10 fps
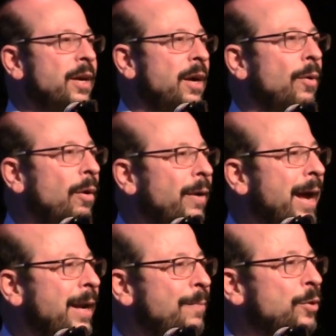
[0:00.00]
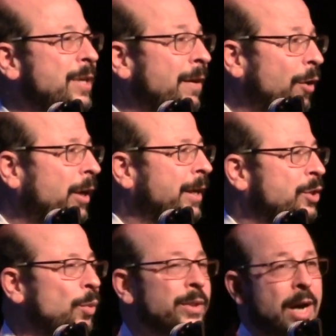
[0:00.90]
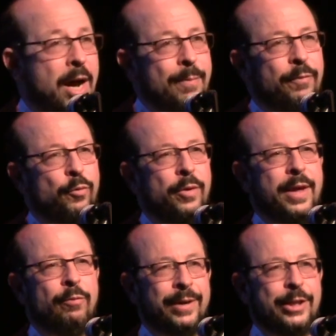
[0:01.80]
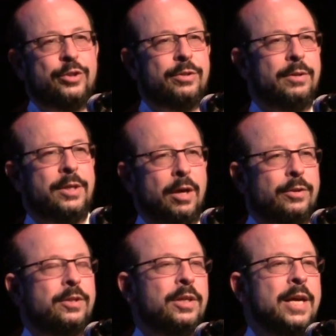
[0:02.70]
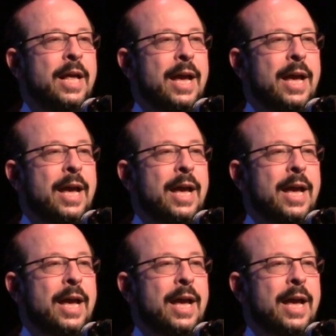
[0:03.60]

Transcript: you know, eighty percent of our kids will die before they reach adulthood.